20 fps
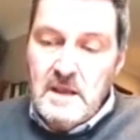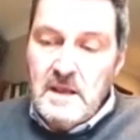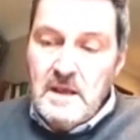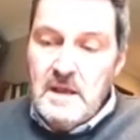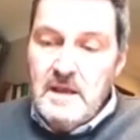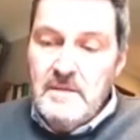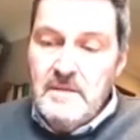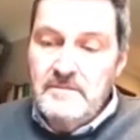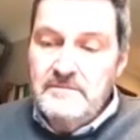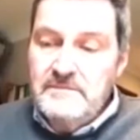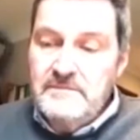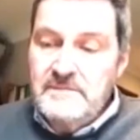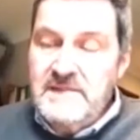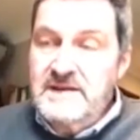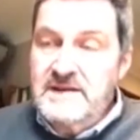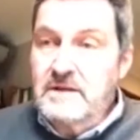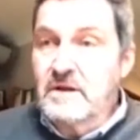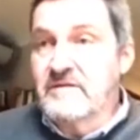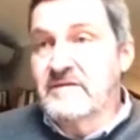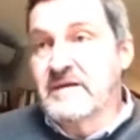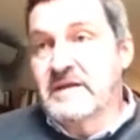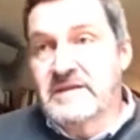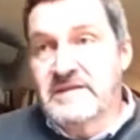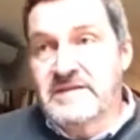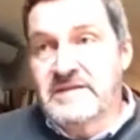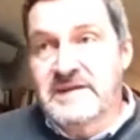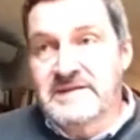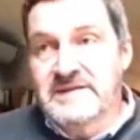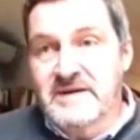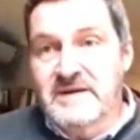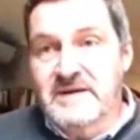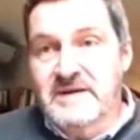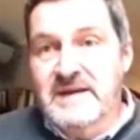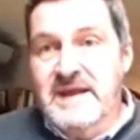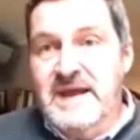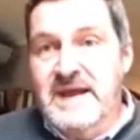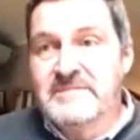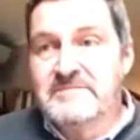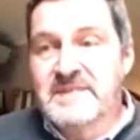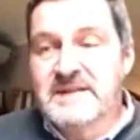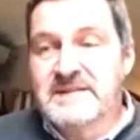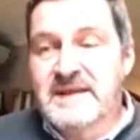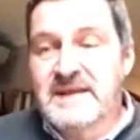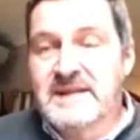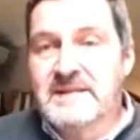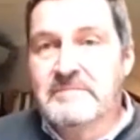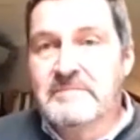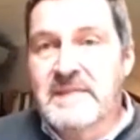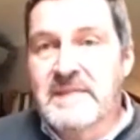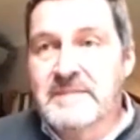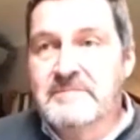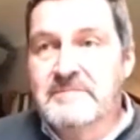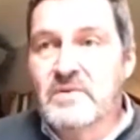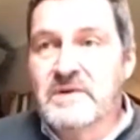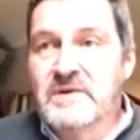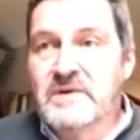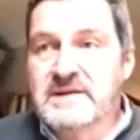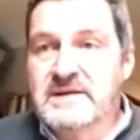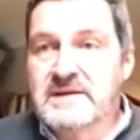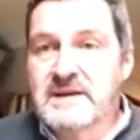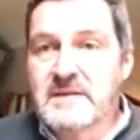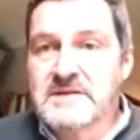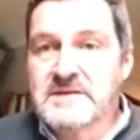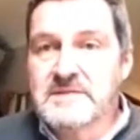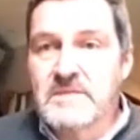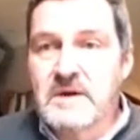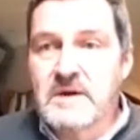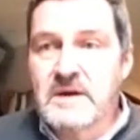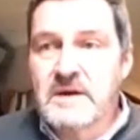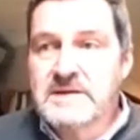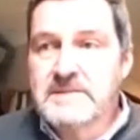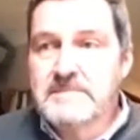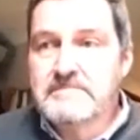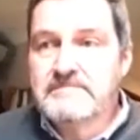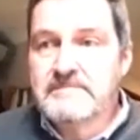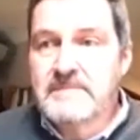There's a lot of other things I could add, but they're the main points that come to mind.